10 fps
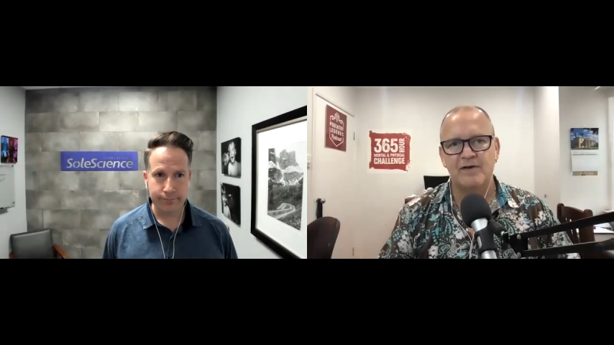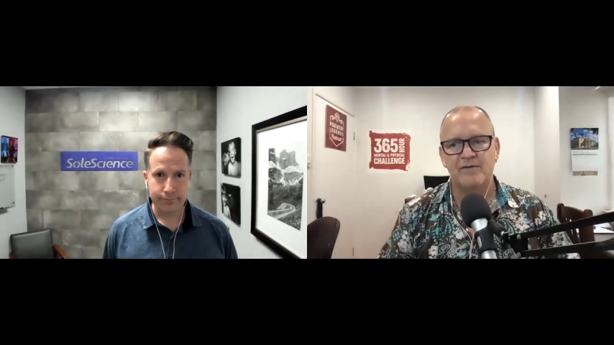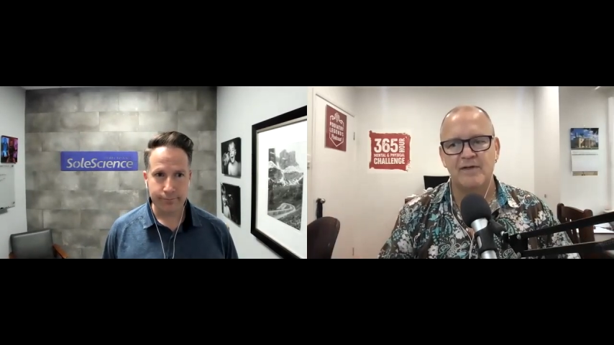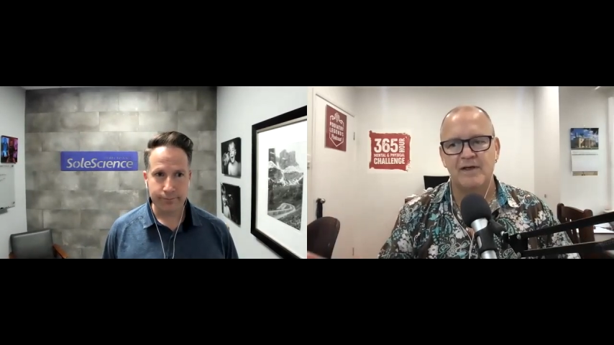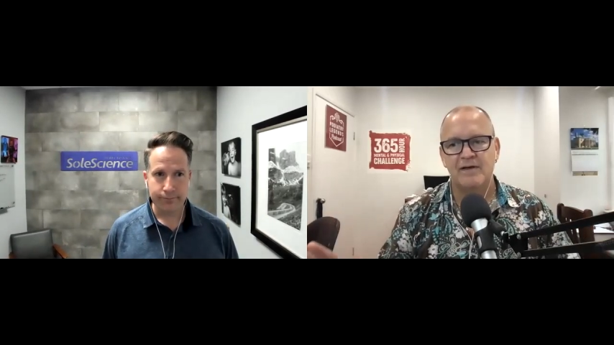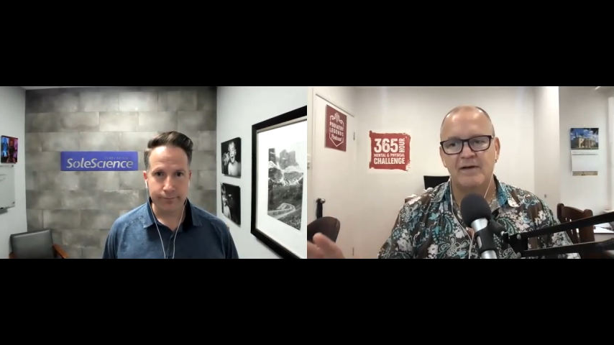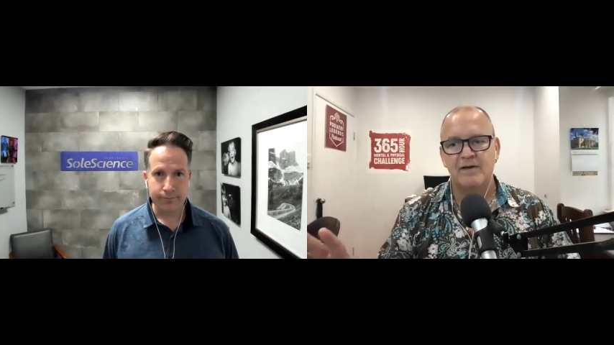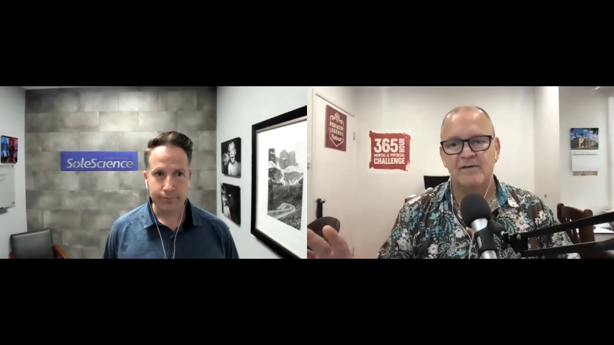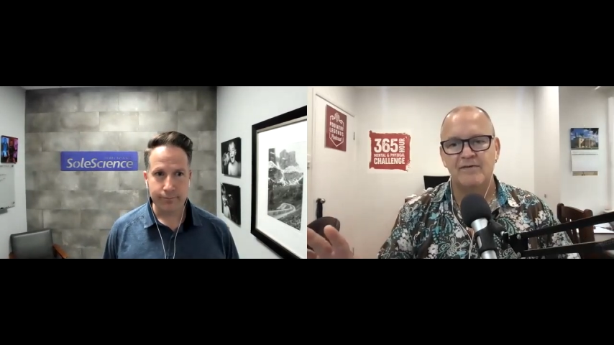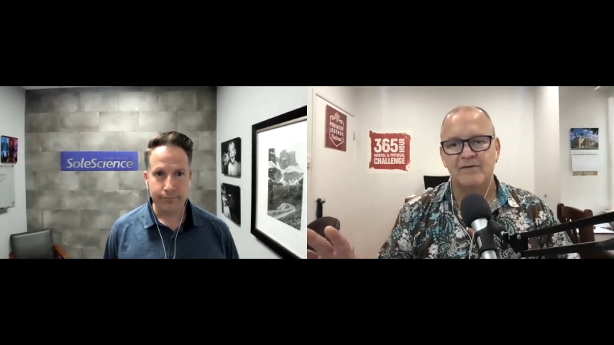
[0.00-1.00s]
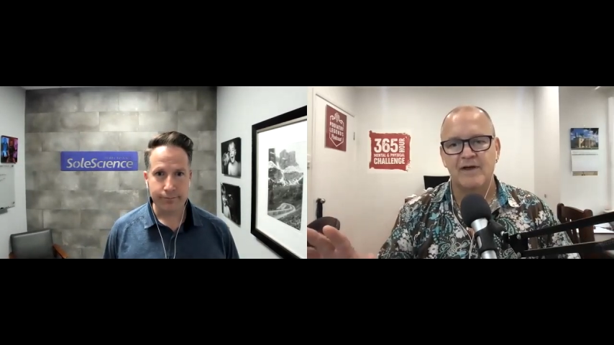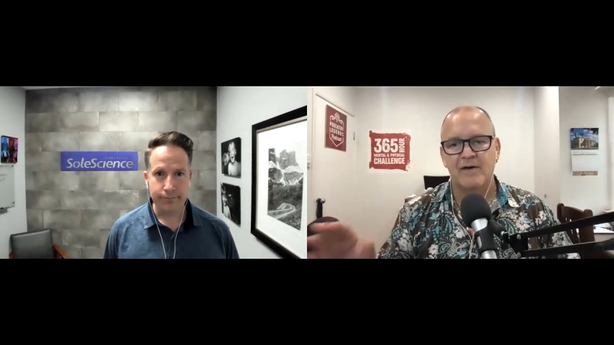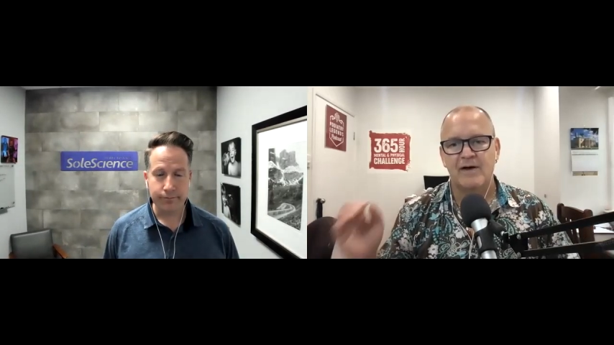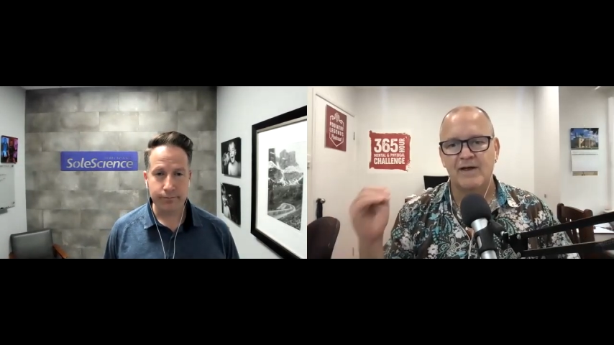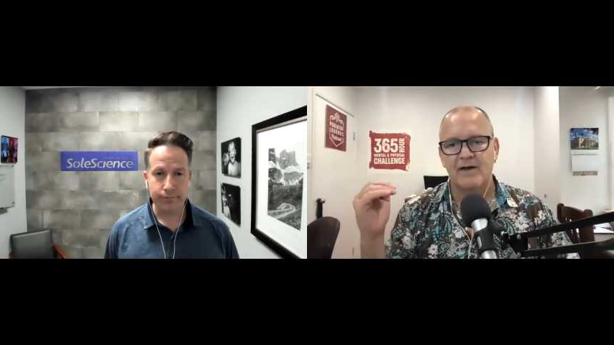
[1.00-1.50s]
Speaker 1: could just
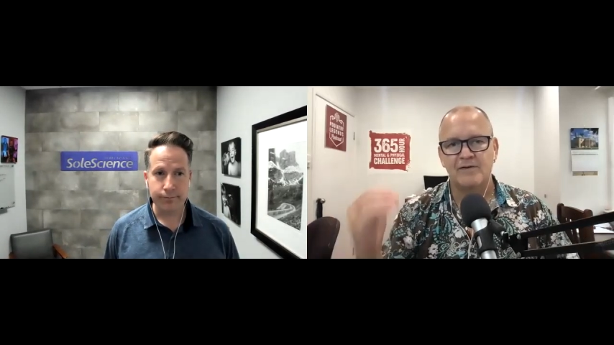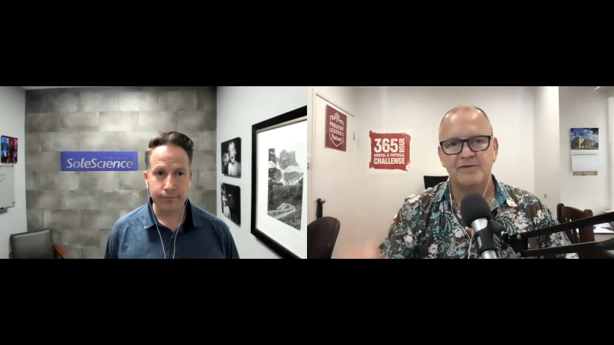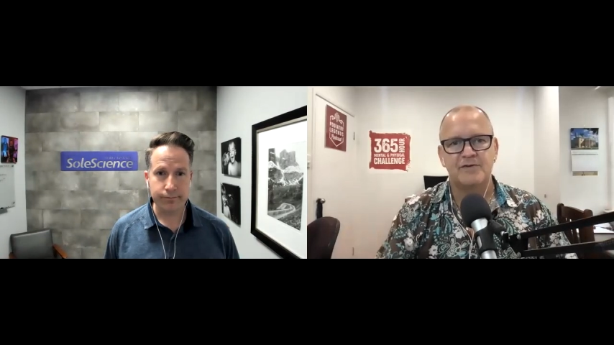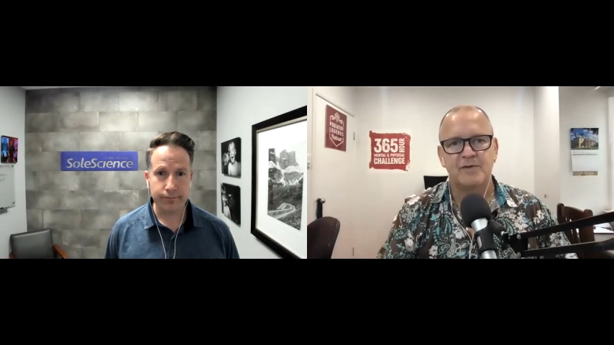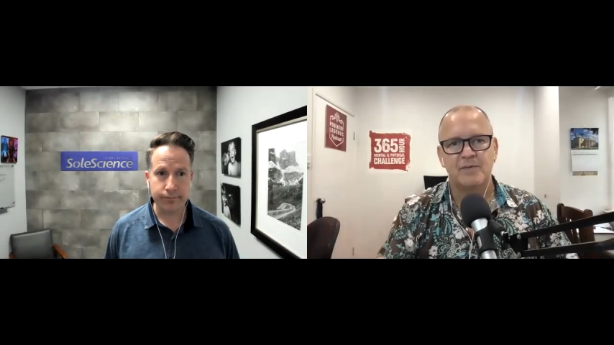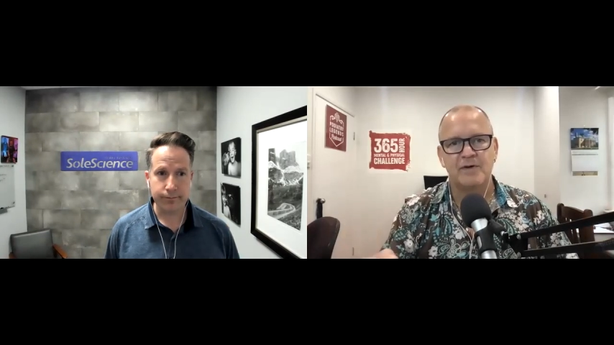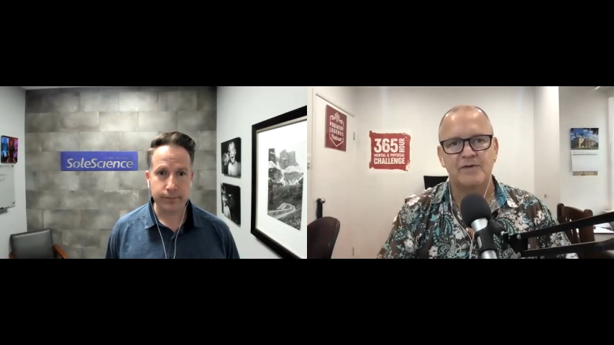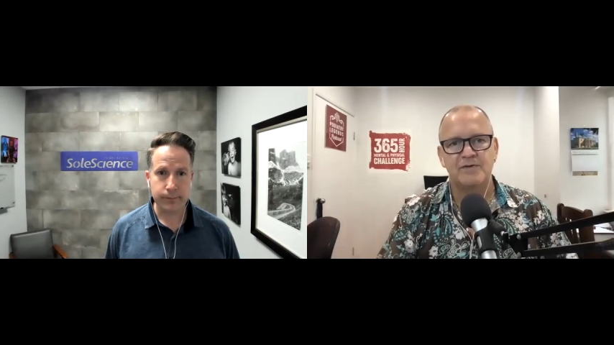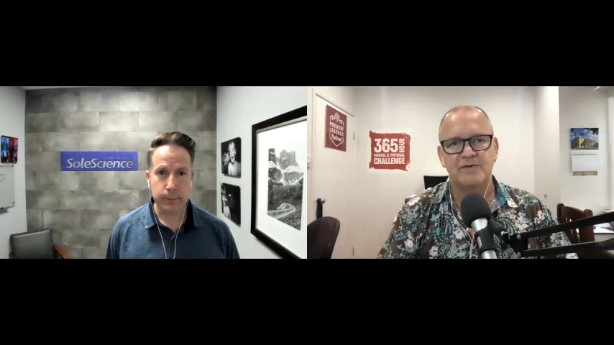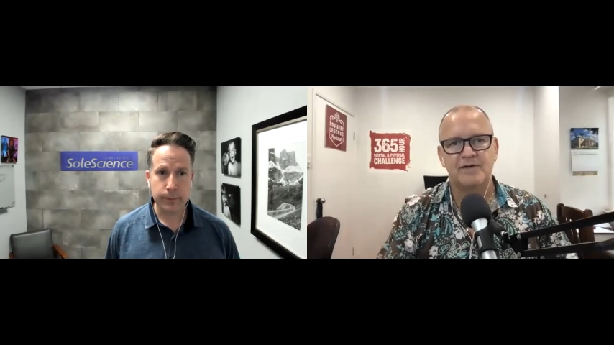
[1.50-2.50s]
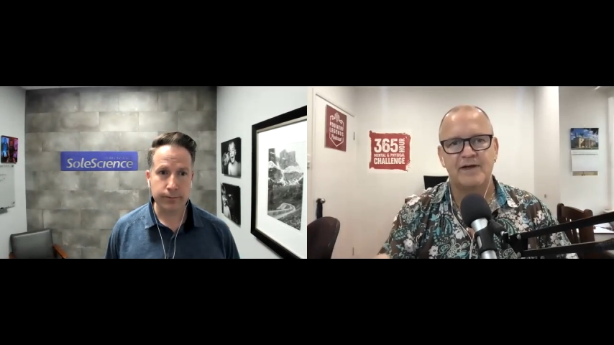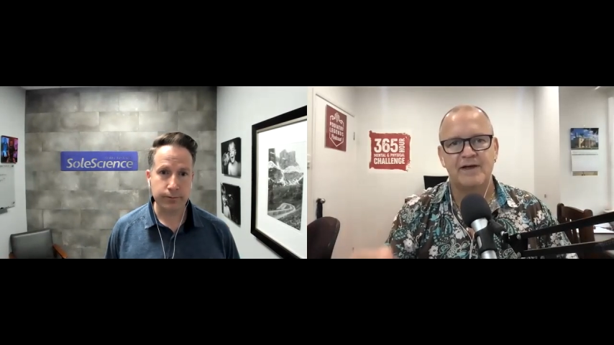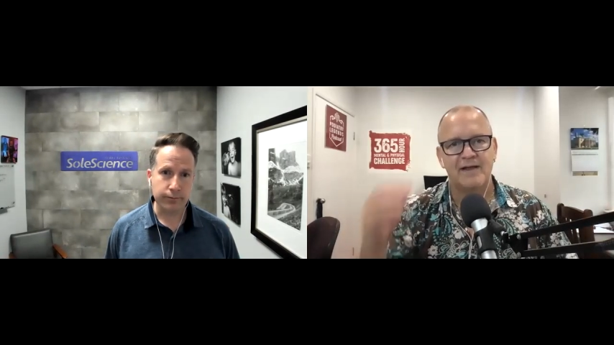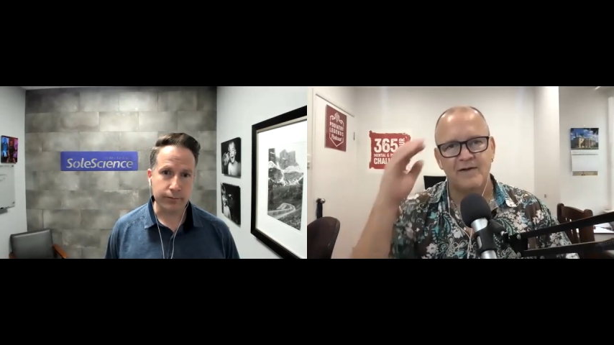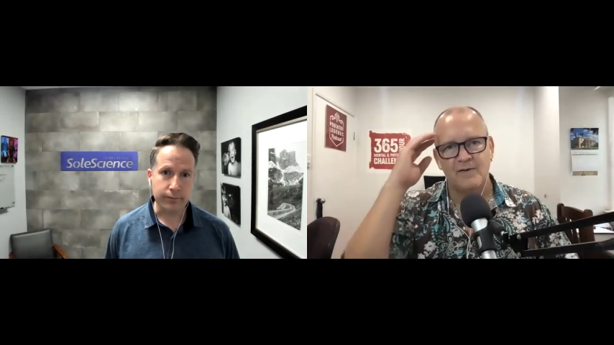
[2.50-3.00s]
go, okay, I'll just do the work during the
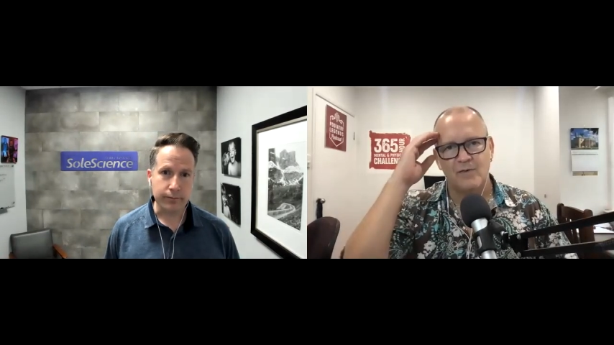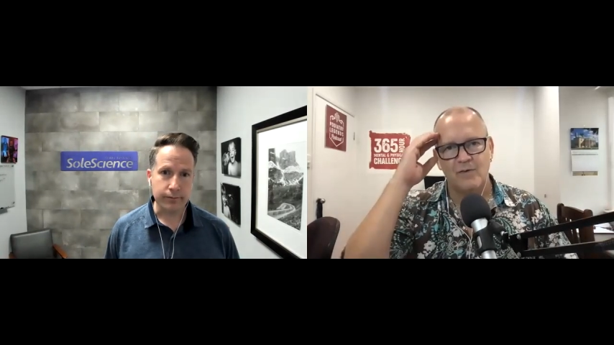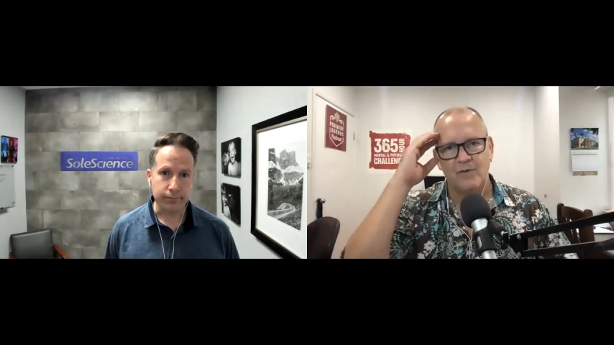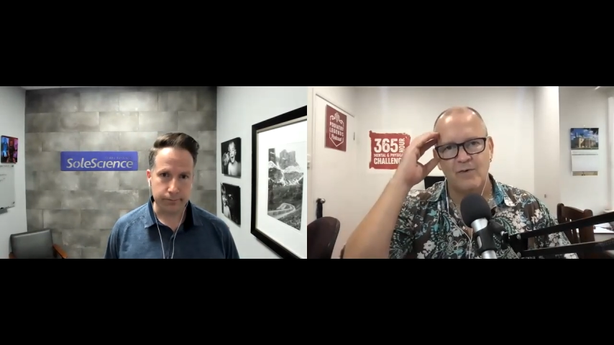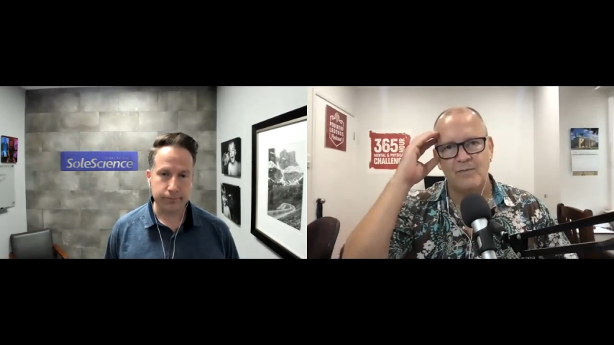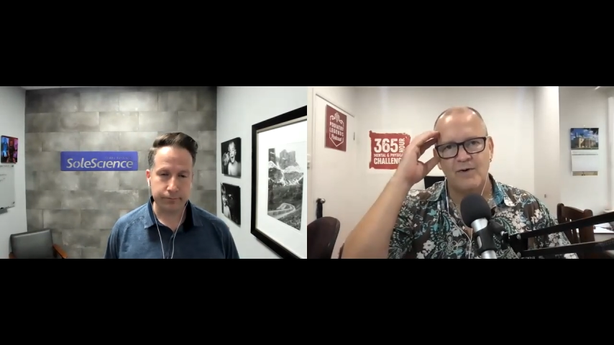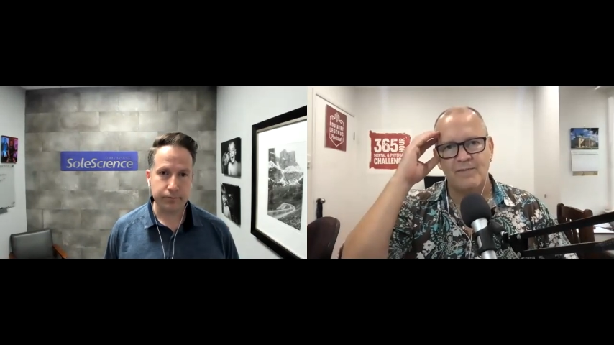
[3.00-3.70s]
day, and then all my